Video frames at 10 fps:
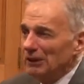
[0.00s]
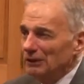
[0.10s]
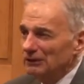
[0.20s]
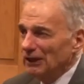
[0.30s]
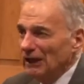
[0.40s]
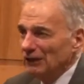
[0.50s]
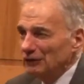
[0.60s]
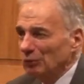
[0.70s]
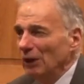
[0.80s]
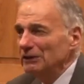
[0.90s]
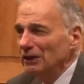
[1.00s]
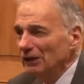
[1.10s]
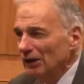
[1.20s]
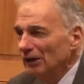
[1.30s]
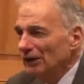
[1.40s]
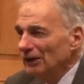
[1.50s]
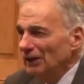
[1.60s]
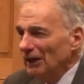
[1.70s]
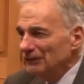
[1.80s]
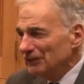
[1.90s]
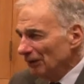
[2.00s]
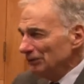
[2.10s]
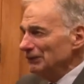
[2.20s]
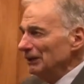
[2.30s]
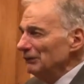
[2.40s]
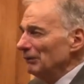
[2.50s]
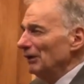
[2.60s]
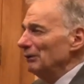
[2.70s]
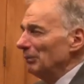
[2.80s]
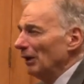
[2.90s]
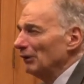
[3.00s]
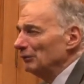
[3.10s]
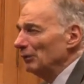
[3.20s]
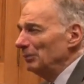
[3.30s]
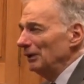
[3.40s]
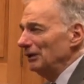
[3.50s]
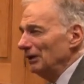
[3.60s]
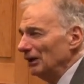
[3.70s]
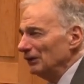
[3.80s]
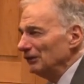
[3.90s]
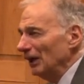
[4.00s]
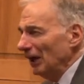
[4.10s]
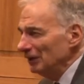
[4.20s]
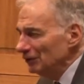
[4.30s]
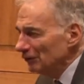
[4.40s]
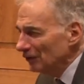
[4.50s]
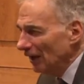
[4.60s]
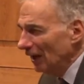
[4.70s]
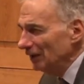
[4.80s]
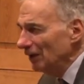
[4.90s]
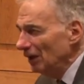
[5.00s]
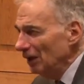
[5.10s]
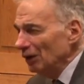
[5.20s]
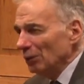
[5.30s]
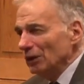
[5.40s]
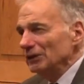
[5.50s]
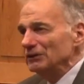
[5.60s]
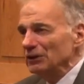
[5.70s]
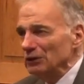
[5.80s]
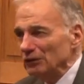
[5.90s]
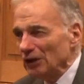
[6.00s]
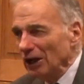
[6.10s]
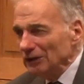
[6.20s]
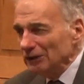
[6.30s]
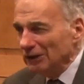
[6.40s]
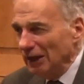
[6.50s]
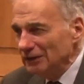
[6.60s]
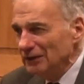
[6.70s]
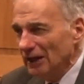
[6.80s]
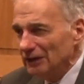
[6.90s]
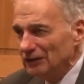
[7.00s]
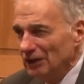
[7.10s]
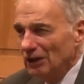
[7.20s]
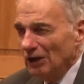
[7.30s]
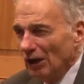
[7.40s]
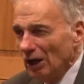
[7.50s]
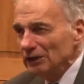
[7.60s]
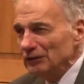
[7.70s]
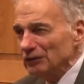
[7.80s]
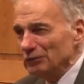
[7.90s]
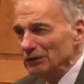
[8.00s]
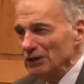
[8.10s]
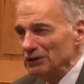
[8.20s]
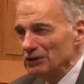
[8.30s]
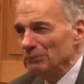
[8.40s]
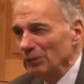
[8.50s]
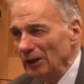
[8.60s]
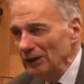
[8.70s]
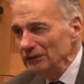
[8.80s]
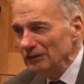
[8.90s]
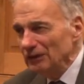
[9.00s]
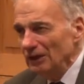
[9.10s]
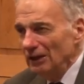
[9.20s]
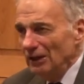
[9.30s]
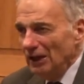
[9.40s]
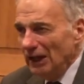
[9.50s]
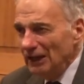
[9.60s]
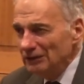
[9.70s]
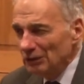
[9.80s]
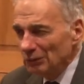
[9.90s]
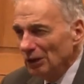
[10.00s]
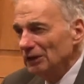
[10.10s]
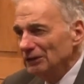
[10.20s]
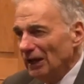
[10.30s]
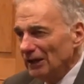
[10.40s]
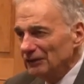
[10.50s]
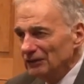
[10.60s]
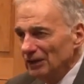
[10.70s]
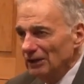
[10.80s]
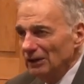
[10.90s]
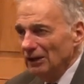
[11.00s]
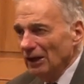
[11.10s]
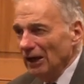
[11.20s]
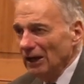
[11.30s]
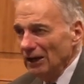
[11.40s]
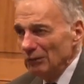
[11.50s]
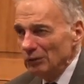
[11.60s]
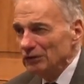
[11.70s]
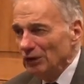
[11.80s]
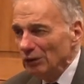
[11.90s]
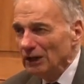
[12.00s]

billion one year and 17 very powerful billionaires on your side, willing to use all their contacts, all their strategic brains, and their Rolodex uh, with no